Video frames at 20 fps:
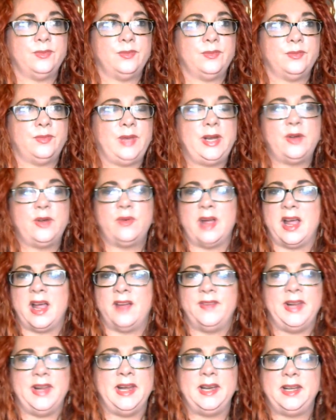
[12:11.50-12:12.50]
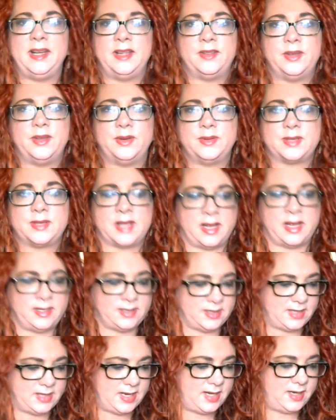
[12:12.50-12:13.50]
We don't have any of those kinds
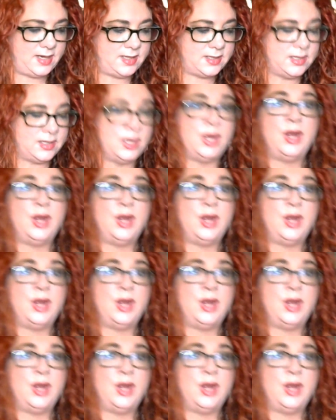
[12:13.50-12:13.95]
of things